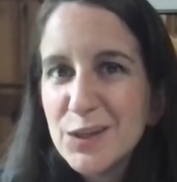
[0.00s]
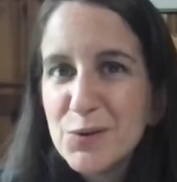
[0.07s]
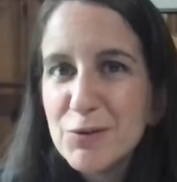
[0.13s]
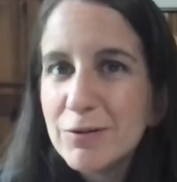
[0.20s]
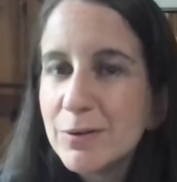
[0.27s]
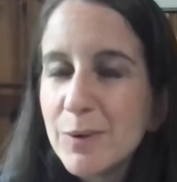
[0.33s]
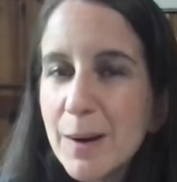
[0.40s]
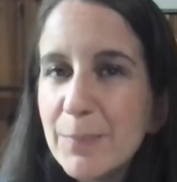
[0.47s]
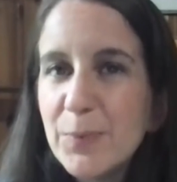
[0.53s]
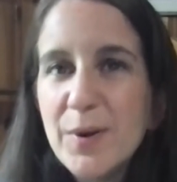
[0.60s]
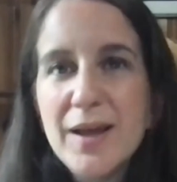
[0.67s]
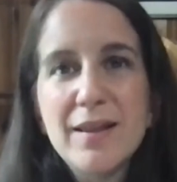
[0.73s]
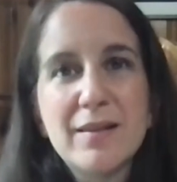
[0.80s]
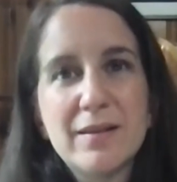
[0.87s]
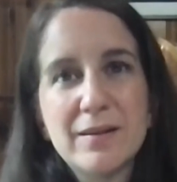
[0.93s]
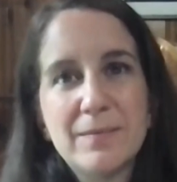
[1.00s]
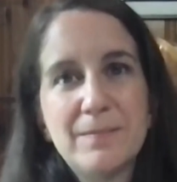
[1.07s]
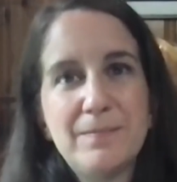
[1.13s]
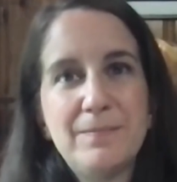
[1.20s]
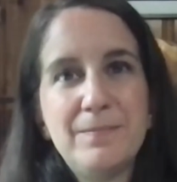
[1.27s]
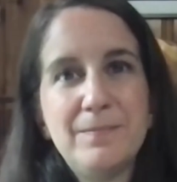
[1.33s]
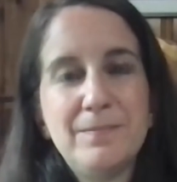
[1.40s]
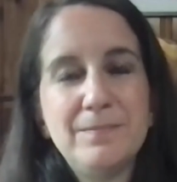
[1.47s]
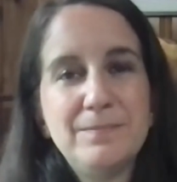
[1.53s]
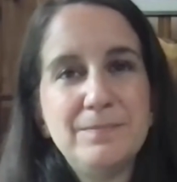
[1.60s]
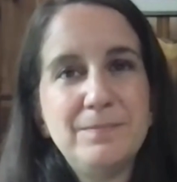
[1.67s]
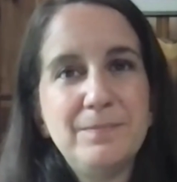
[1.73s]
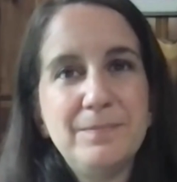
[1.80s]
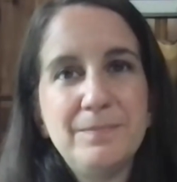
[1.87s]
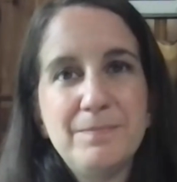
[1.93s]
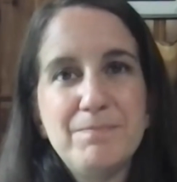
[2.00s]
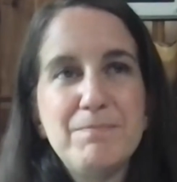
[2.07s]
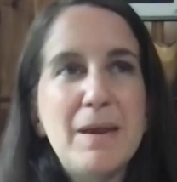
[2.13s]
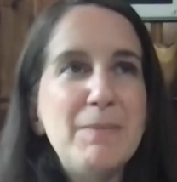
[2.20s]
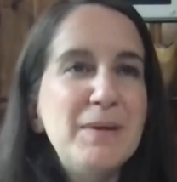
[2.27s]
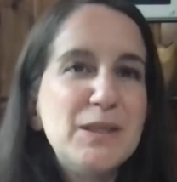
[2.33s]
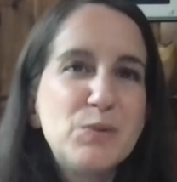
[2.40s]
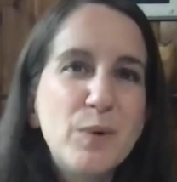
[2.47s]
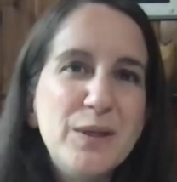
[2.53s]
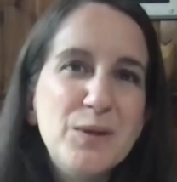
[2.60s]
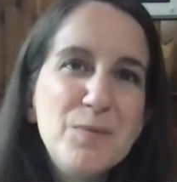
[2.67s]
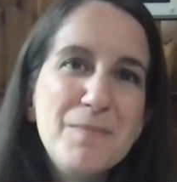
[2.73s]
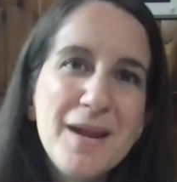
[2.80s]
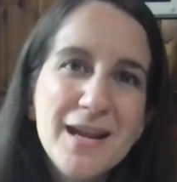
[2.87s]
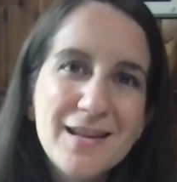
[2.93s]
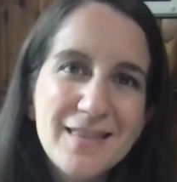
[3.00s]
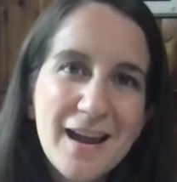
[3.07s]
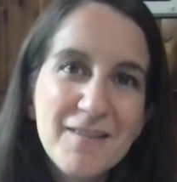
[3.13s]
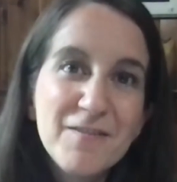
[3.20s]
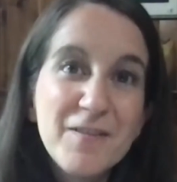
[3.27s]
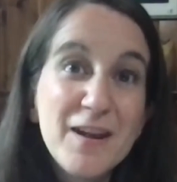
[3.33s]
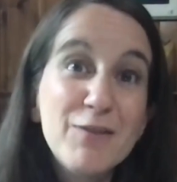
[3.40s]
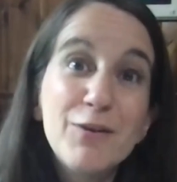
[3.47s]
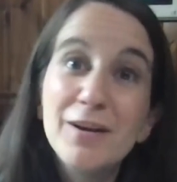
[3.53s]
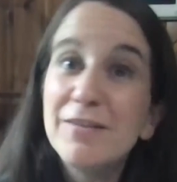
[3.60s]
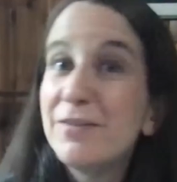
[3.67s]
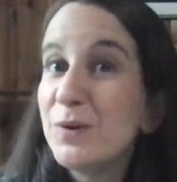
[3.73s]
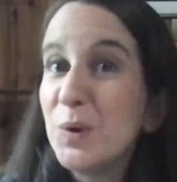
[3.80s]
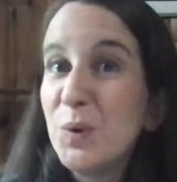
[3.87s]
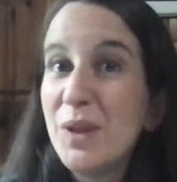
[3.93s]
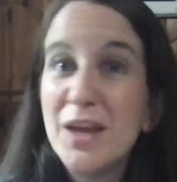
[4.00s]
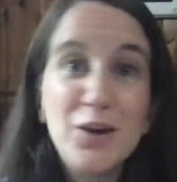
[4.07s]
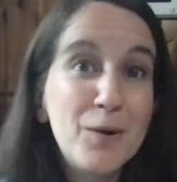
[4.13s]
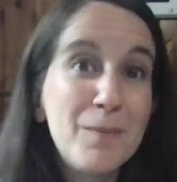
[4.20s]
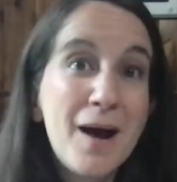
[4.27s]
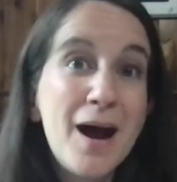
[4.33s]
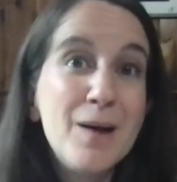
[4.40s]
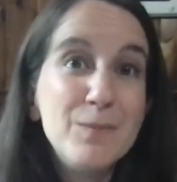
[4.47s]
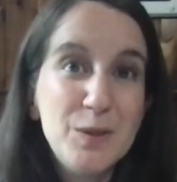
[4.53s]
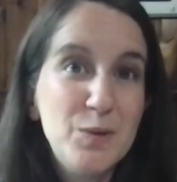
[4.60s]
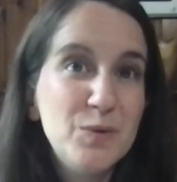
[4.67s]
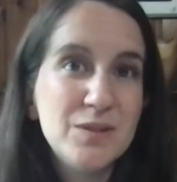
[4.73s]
Maybe it's when you make that favorite food that your mom used to. We long